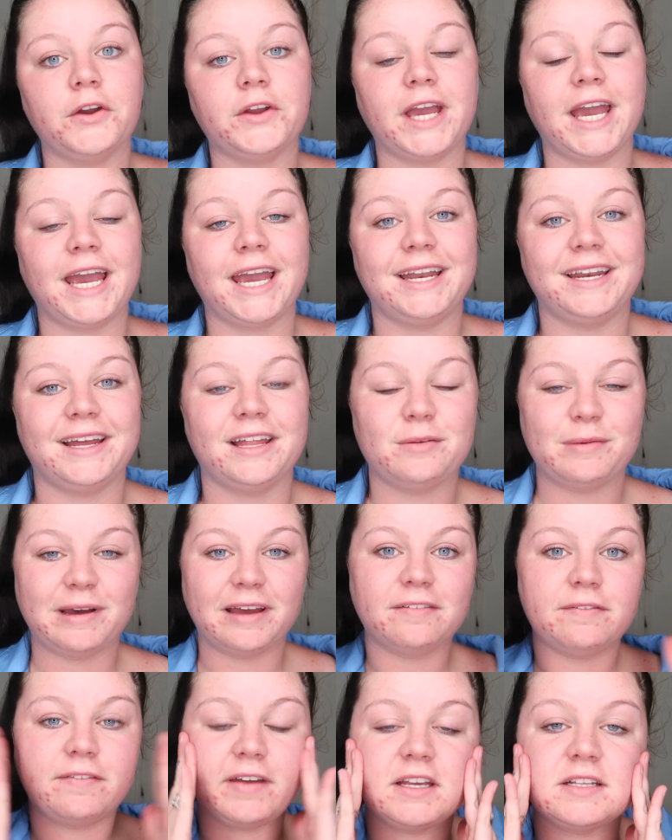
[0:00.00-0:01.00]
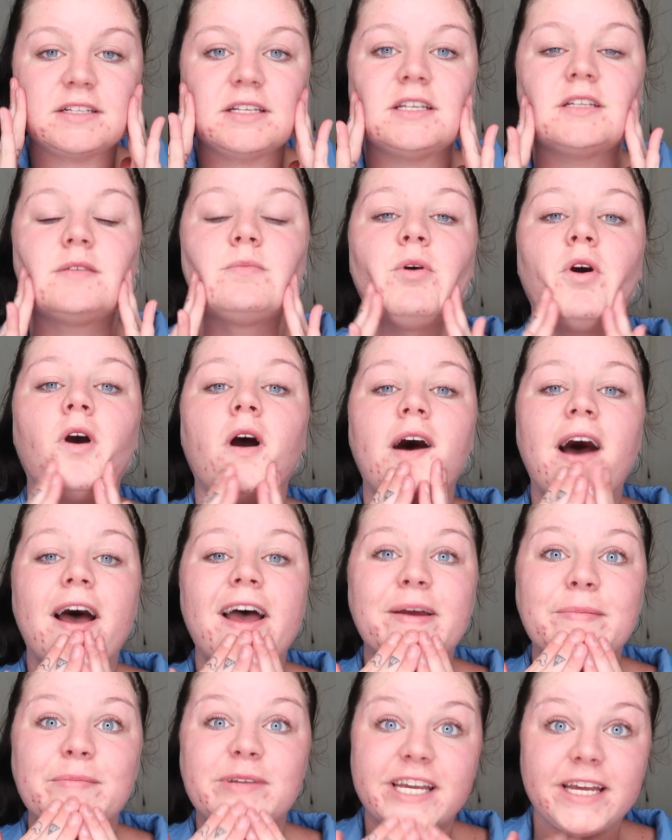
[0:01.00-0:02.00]
Okay, now that my face is
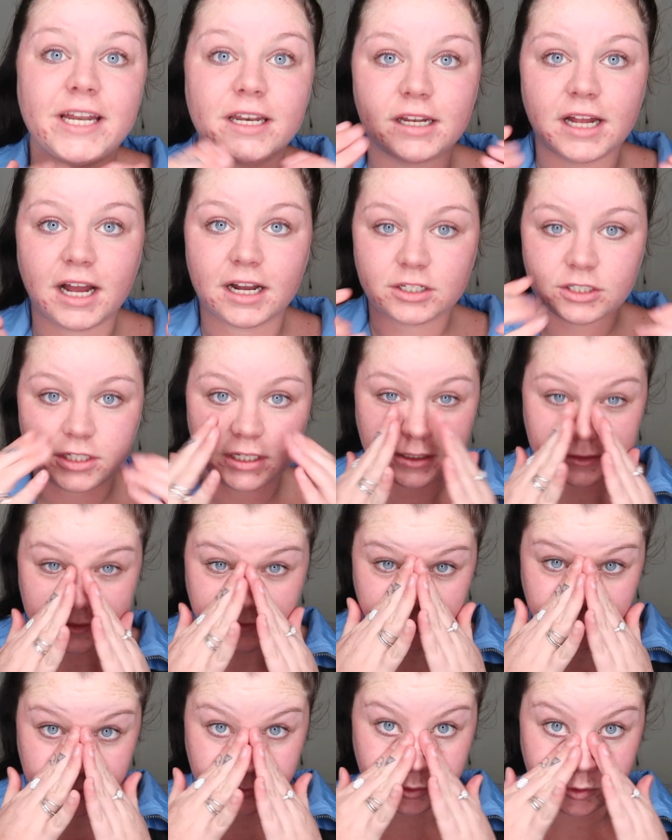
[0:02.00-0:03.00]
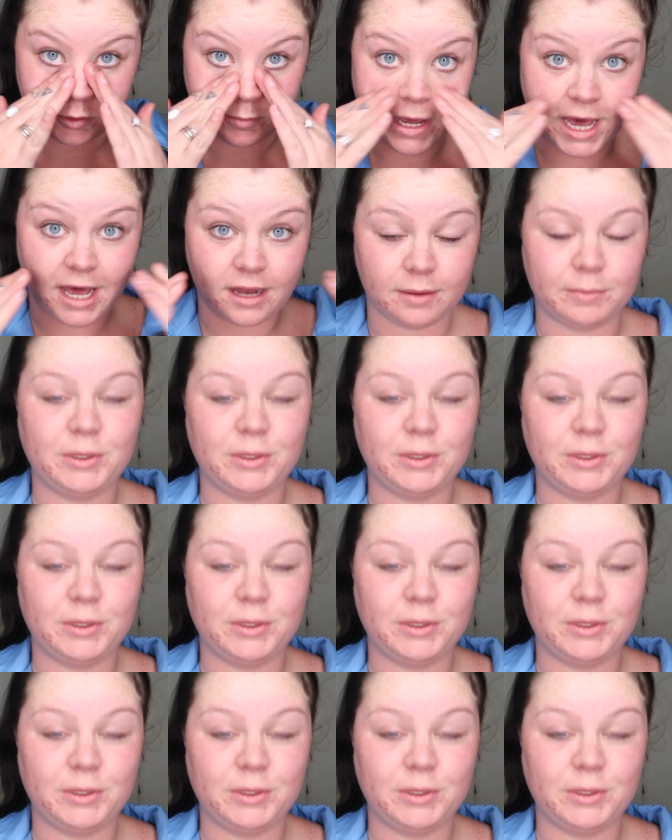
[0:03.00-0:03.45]
primed and it actually doesn't feel too bad,